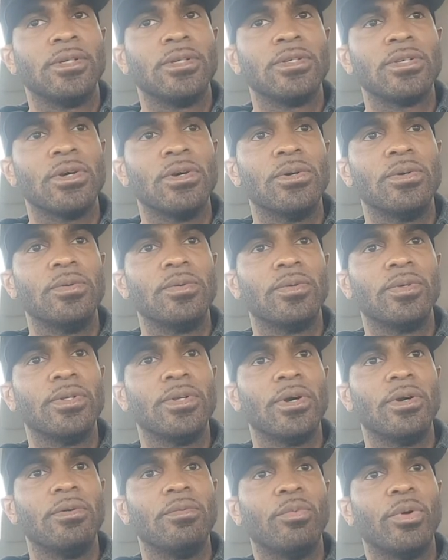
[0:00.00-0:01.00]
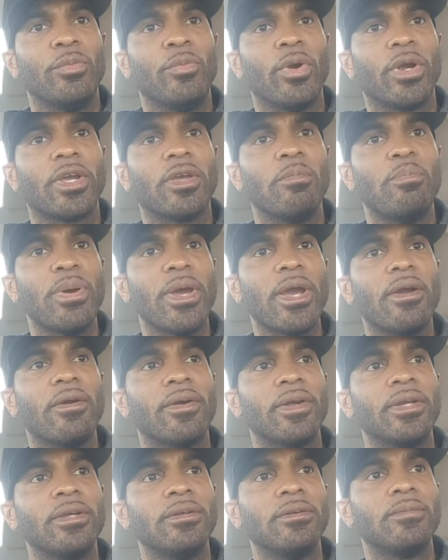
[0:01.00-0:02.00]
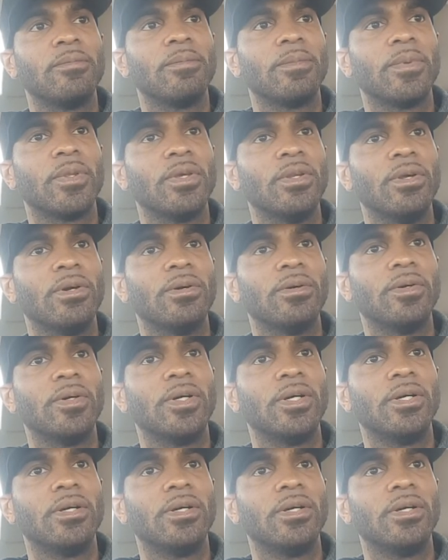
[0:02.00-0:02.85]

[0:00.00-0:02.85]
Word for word: So you know when we're comparing you know,